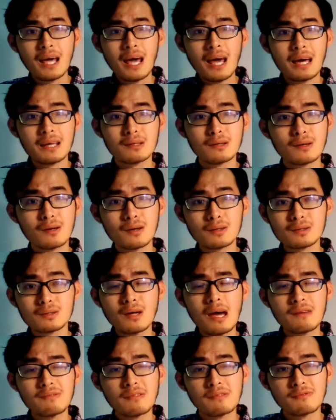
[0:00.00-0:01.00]
and you also
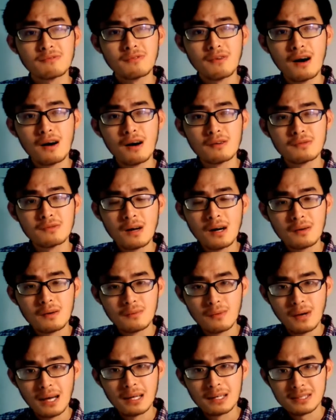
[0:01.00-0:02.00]
have a 4th
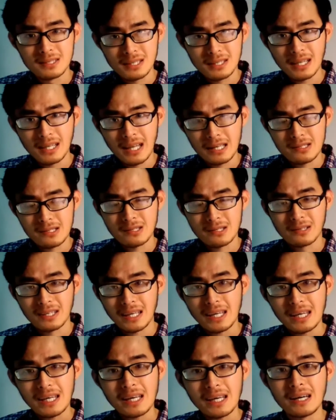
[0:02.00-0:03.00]
valence electron
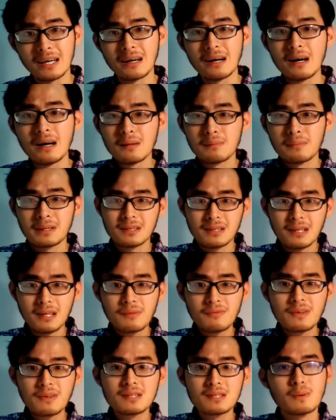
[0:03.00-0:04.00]
here. But the
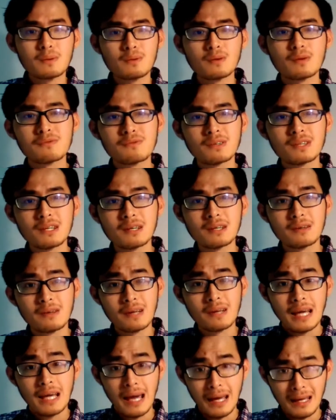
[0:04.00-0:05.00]
difference between
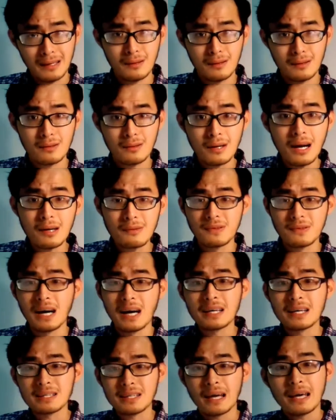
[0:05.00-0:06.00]
Fullerene and
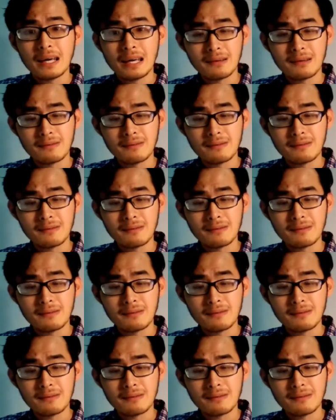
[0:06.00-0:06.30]
graphite, that in